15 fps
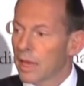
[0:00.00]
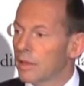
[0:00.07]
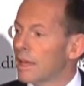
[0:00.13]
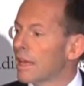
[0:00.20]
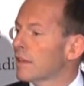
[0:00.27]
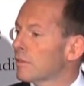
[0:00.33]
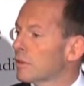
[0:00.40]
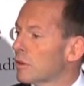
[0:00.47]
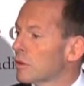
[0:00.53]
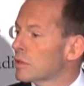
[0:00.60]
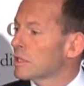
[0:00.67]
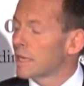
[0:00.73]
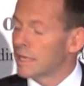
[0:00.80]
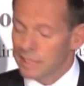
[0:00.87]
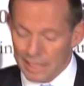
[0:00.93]
Then, of course,
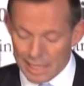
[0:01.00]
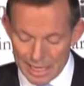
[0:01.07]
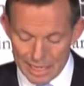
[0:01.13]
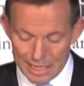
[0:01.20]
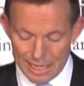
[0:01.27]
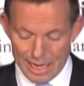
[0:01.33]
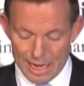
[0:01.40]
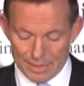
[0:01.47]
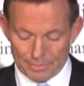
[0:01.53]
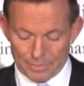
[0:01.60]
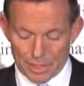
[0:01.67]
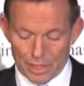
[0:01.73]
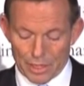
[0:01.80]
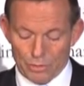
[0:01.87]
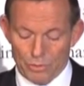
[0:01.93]
there's India,
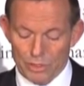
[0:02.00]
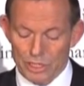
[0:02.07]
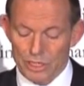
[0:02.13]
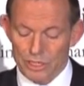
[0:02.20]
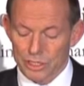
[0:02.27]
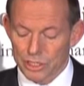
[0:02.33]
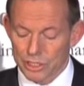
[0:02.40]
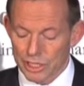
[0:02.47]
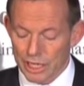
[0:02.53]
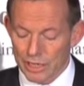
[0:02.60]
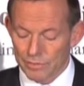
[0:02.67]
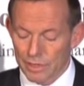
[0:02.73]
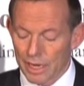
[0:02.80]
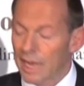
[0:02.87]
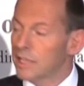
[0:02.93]
which has
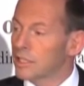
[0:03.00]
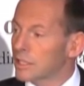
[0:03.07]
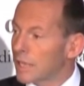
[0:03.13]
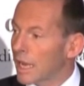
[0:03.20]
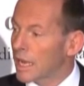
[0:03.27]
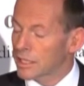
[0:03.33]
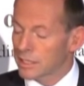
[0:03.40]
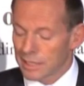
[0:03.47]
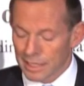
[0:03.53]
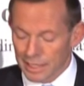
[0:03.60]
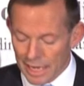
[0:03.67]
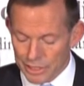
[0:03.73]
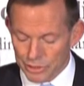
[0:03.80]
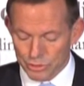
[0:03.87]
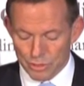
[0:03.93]
achieved a scarcely
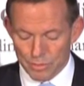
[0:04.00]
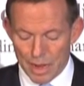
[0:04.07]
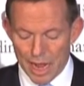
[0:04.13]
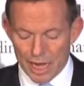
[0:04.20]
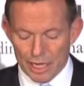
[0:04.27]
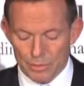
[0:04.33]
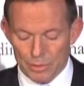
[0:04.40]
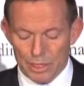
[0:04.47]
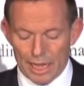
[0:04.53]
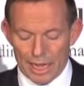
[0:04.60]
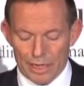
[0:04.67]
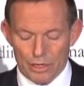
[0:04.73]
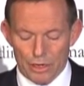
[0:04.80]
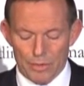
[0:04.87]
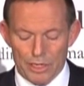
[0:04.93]
less remarkable
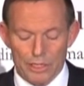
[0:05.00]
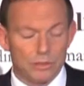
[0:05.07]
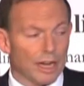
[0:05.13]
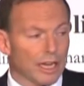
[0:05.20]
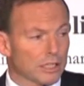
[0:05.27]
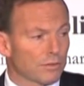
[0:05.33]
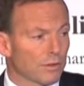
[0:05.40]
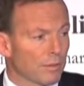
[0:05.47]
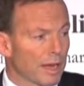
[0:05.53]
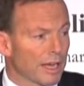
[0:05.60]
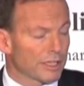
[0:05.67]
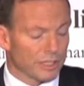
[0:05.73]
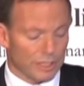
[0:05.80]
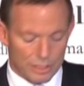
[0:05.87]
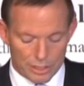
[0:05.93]
economic
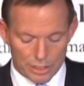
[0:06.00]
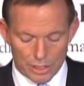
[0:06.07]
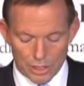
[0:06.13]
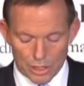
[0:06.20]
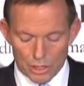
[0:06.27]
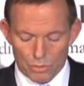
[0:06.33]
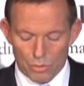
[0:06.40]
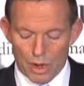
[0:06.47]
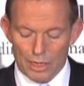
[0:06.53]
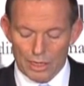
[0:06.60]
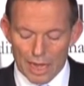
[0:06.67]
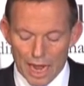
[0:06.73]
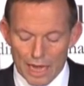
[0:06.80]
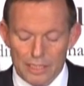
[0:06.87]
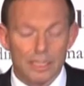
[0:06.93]
transformation while
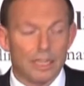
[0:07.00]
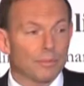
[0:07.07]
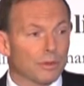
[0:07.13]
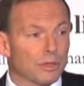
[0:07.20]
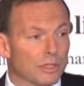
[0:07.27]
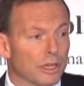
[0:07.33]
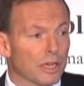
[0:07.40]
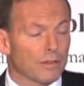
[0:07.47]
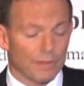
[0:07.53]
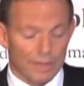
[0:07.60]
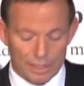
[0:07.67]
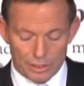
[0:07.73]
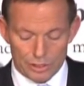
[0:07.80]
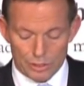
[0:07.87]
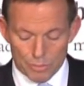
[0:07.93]
largely
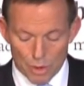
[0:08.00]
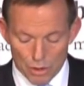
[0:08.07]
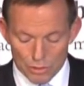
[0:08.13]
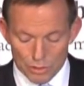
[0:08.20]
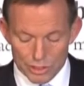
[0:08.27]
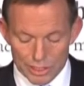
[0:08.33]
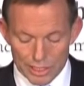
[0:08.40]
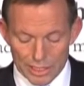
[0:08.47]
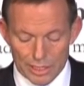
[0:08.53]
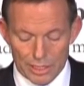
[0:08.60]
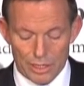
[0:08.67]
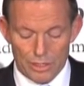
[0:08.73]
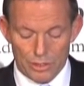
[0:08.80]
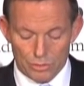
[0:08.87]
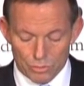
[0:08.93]
preserving democracy,
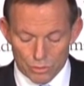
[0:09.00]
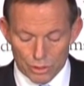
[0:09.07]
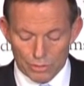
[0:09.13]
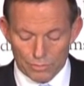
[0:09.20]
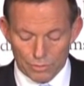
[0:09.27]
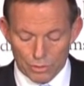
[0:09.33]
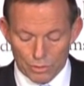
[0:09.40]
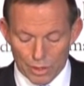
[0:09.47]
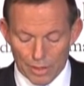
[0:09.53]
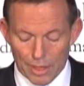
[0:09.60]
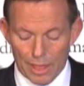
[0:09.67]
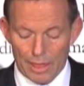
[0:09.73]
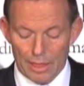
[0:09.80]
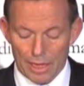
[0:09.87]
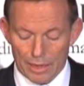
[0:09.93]
the rule of law
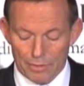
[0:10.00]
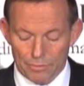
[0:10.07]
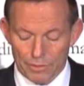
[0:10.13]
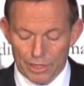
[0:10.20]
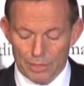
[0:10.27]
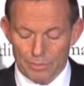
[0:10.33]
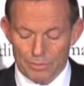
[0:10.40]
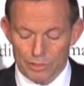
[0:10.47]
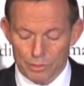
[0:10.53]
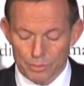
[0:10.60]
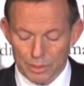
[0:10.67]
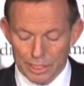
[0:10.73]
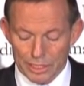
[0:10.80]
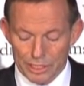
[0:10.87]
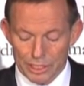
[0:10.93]
and freedom of
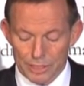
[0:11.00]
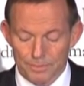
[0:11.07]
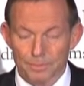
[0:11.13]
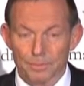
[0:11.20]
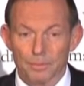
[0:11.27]
speech.